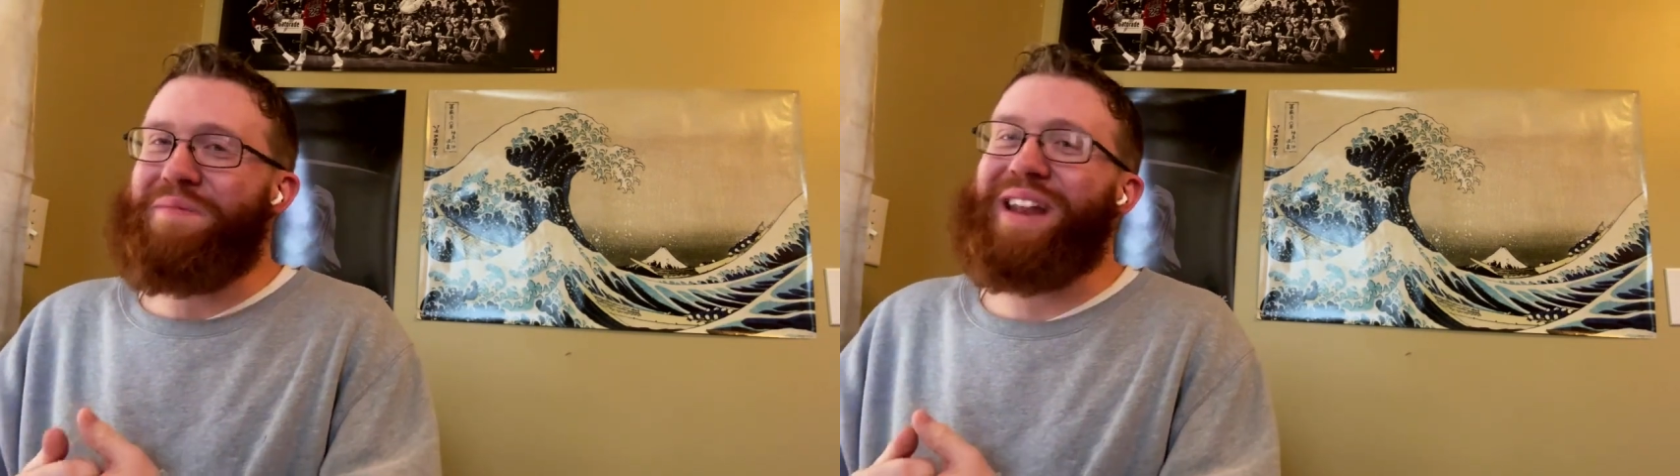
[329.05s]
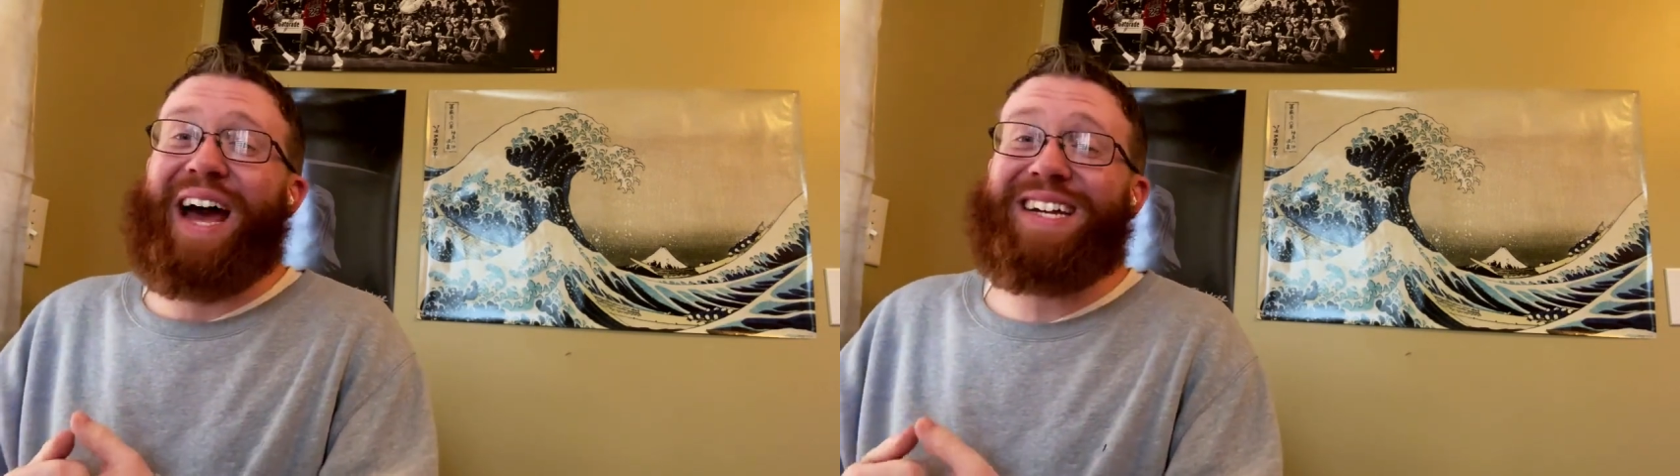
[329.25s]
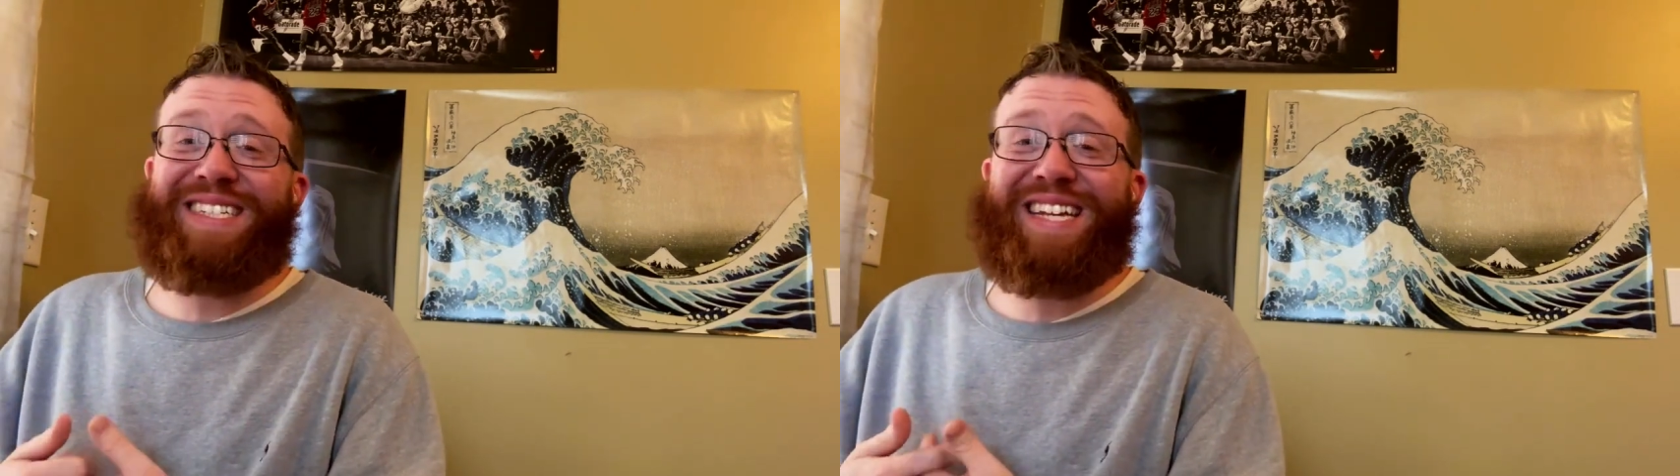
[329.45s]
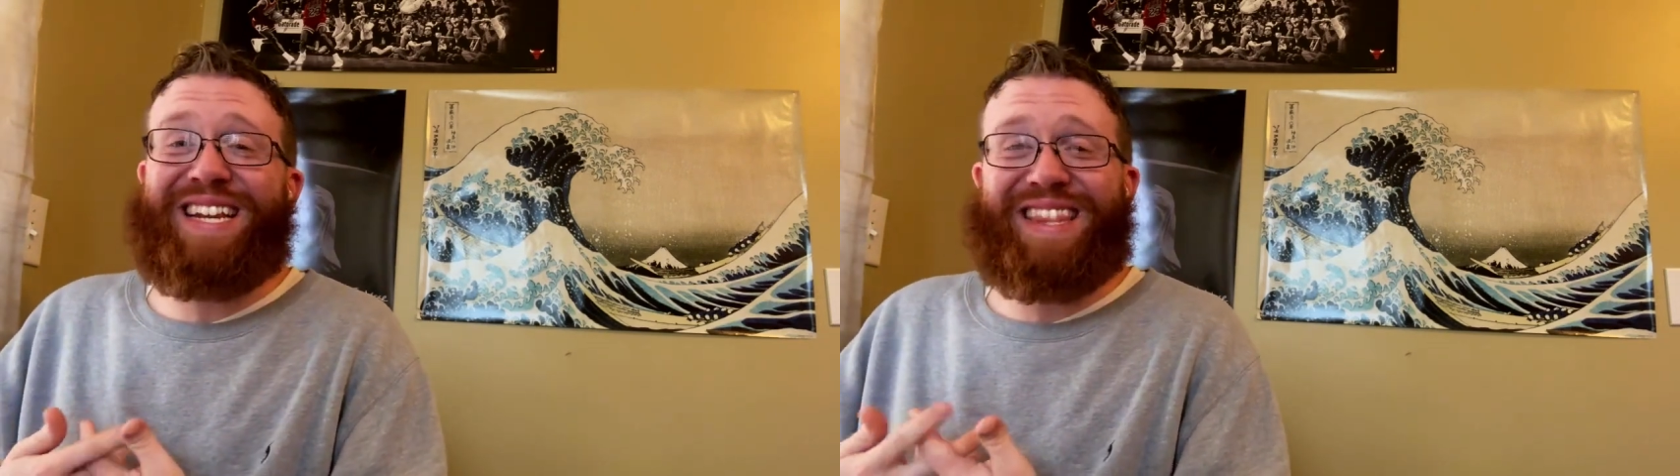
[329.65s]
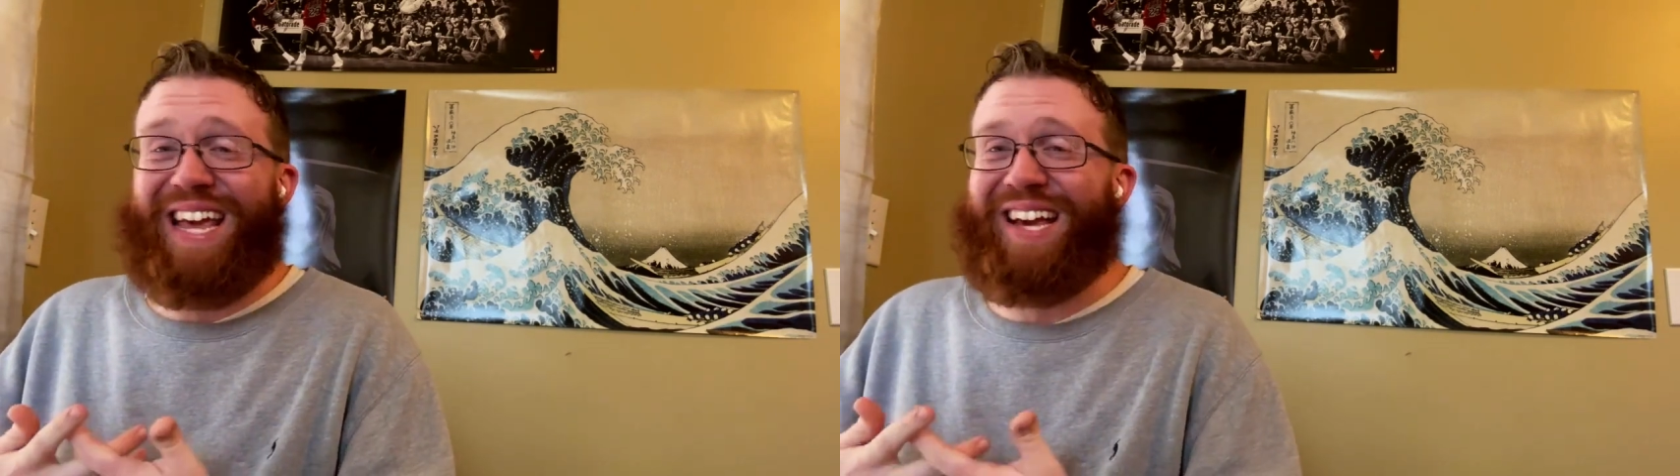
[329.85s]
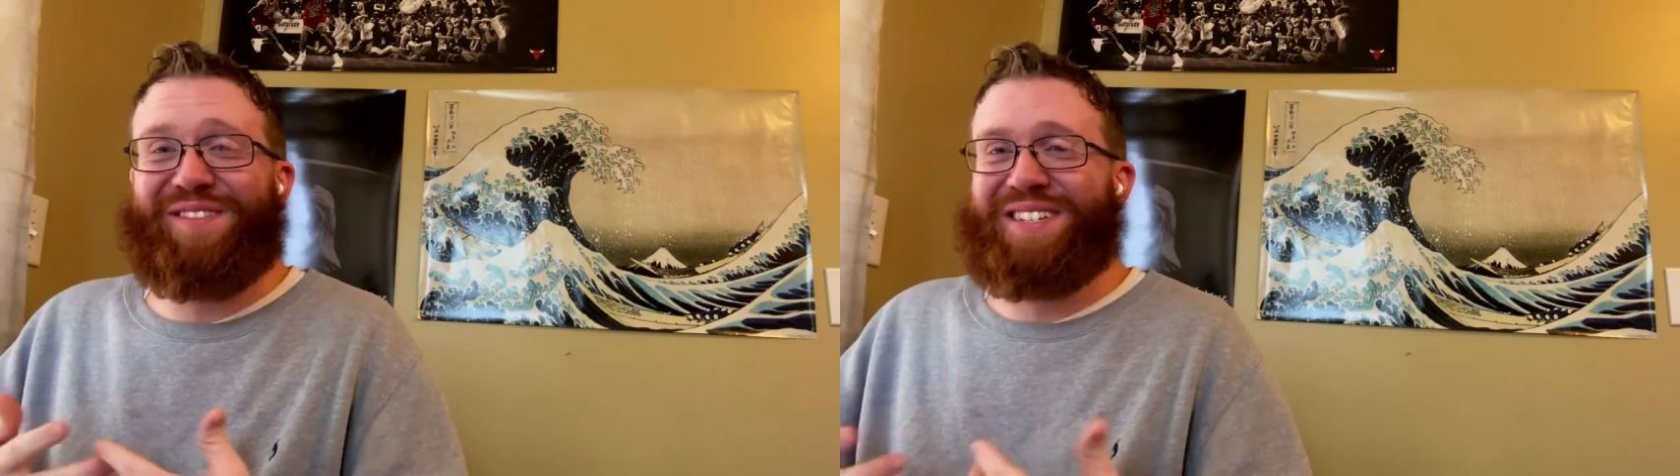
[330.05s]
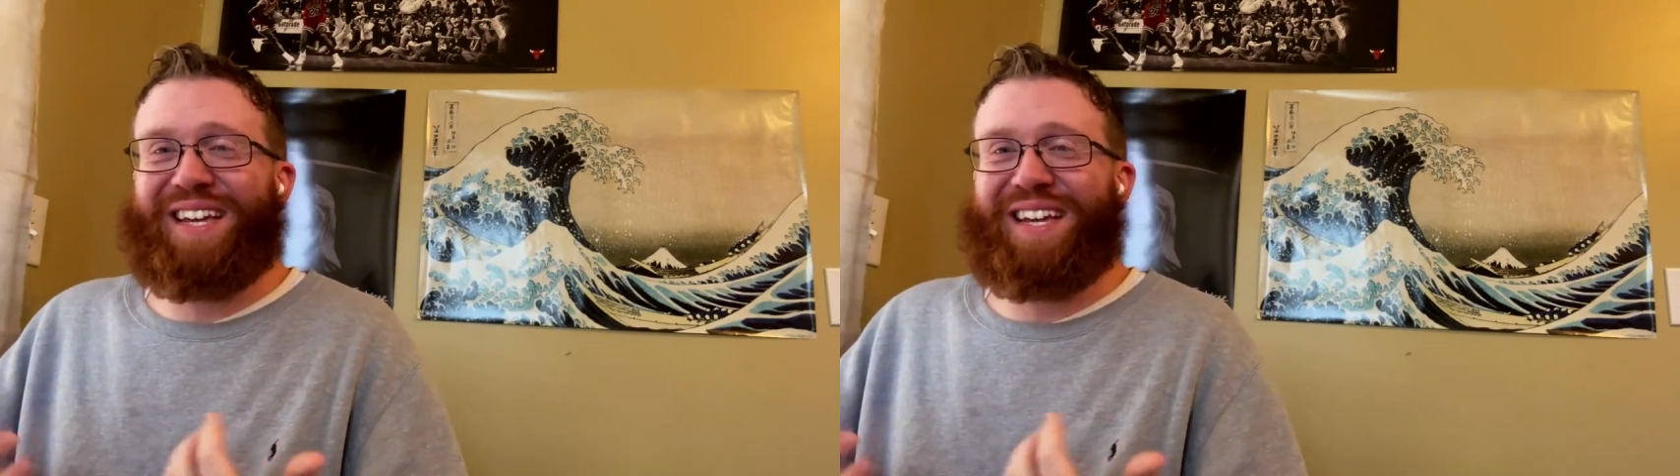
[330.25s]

but I just didn't think it was,